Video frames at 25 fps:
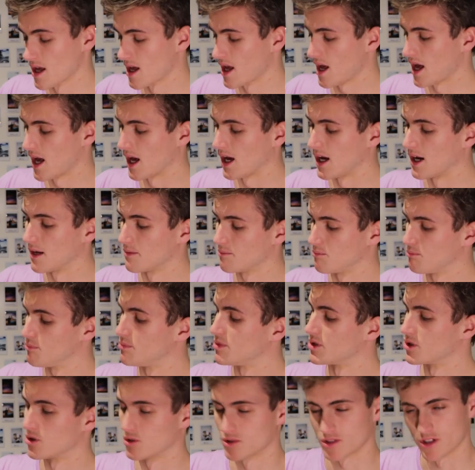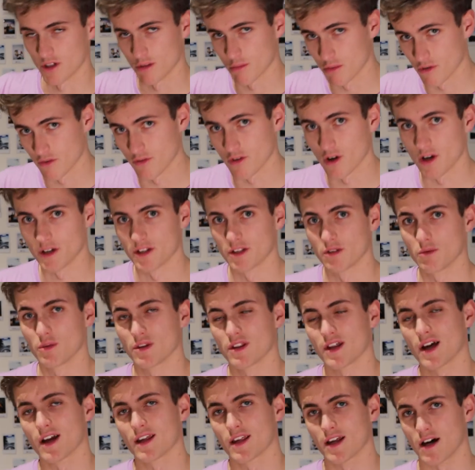but also providing you with
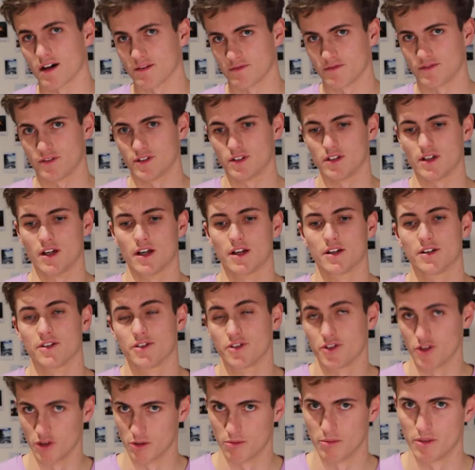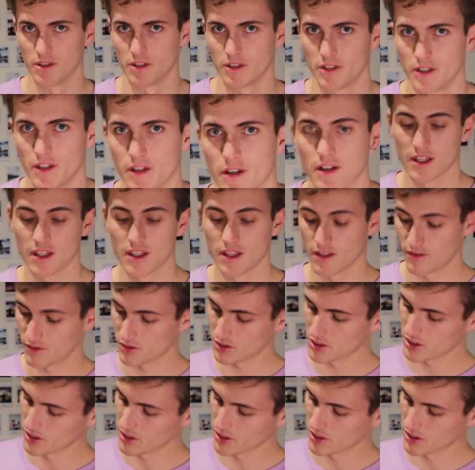that comfort and durability. They've also